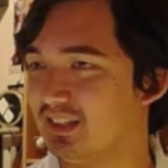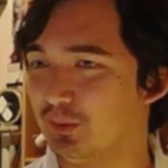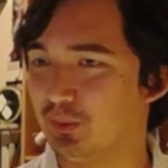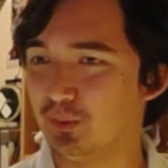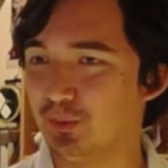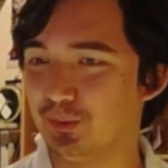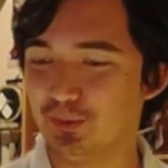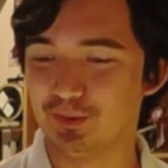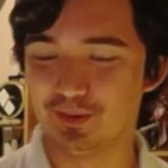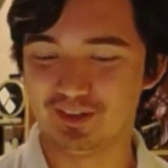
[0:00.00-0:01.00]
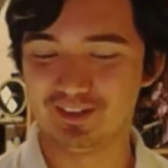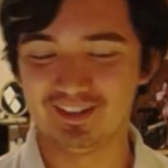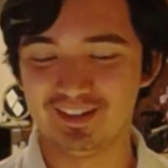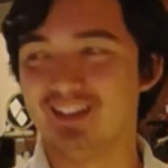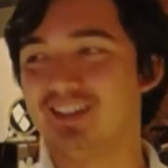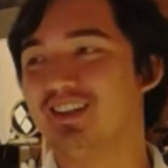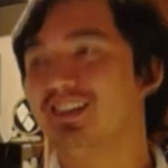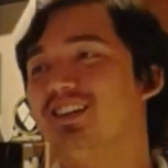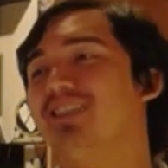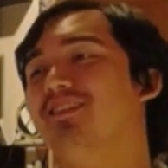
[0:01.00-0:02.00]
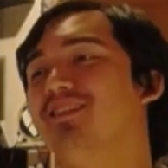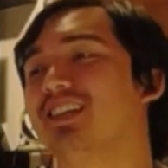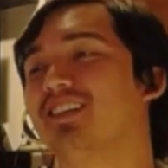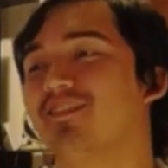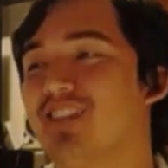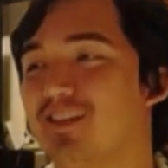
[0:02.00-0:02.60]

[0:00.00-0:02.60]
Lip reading: Whew. Oh, man. Venom